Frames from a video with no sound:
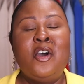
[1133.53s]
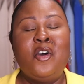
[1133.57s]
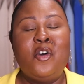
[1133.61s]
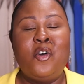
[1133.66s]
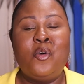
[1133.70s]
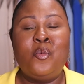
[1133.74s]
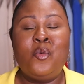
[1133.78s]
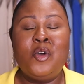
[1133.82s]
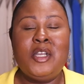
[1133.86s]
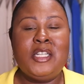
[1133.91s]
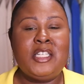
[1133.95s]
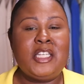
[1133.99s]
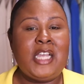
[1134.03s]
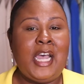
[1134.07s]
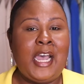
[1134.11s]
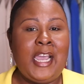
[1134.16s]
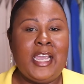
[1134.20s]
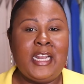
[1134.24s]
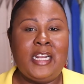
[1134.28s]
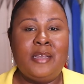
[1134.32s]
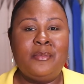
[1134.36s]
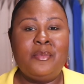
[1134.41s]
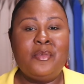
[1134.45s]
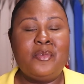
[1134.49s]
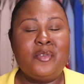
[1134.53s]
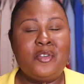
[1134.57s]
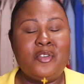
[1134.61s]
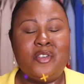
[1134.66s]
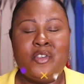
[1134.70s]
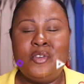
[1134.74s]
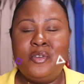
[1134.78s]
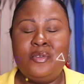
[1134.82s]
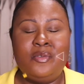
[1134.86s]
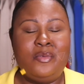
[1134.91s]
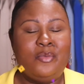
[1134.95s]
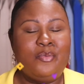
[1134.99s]
or which item
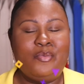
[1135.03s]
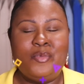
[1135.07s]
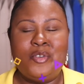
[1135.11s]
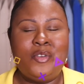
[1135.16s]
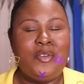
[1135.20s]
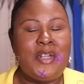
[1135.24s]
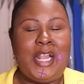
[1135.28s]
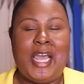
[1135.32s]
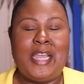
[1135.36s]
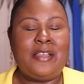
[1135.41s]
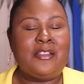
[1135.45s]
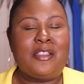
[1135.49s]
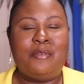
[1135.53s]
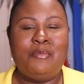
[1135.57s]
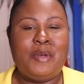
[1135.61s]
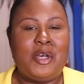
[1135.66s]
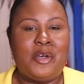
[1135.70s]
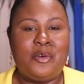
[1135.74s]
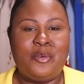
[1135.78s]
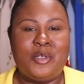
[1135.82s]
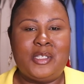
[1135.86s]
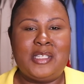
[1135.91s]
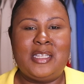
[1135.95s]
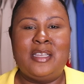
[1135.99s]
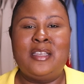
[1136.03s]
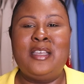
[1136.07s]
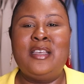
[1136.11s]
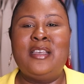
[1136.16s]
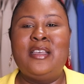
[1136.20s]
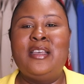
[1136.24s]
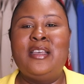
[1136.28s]
you like the most.